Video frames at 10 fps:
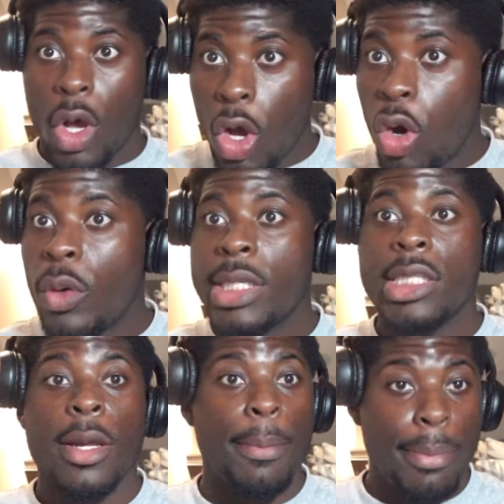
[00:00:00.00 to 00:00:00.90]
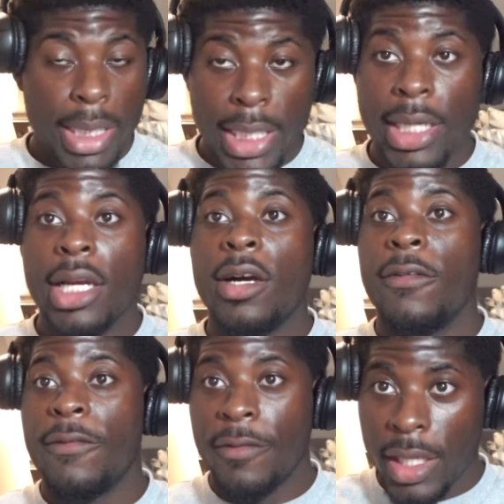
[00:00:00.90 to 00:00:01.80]
oh, it's a big
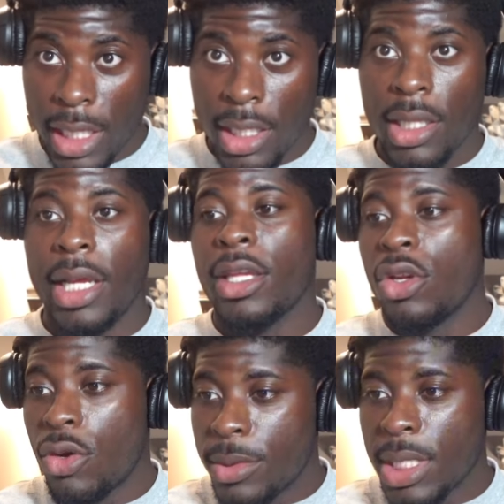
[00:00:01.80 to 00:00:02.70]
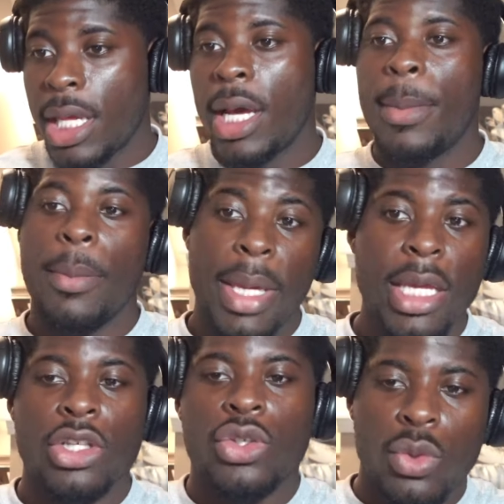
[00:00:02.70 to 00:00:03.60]
event. Like, you know what I'm saying? I'm going to
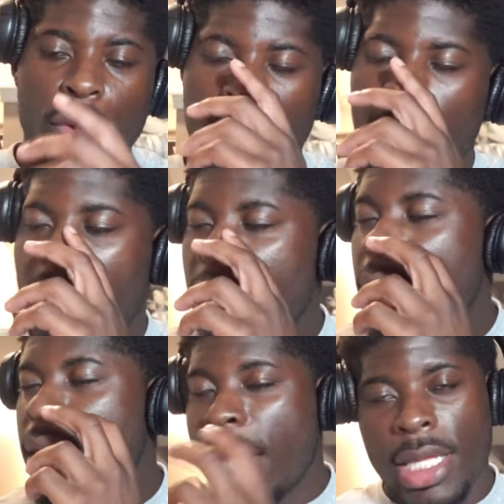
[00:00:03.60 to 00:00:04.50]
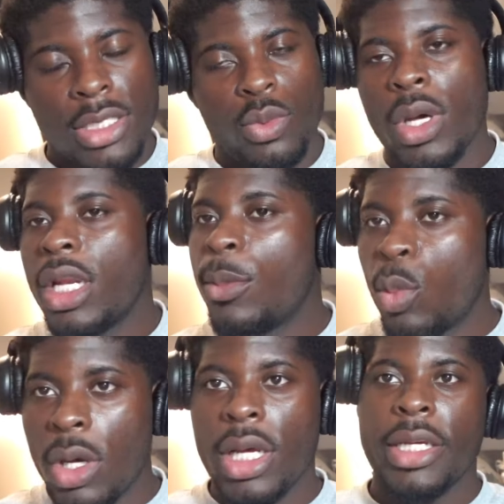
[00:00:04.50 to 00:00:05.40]
make sure that's one of
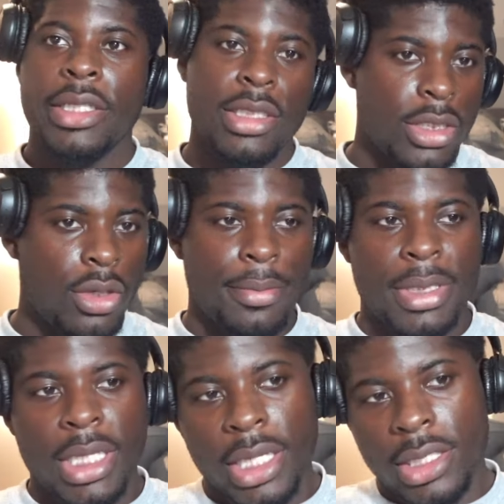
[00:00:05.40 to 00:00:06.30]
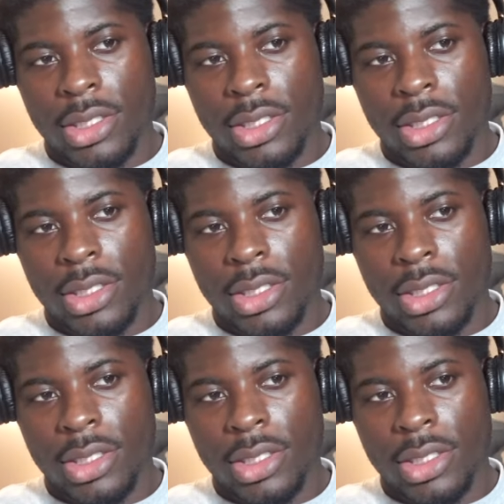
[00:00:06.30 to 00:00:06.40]
them ones. You know what I'm saying?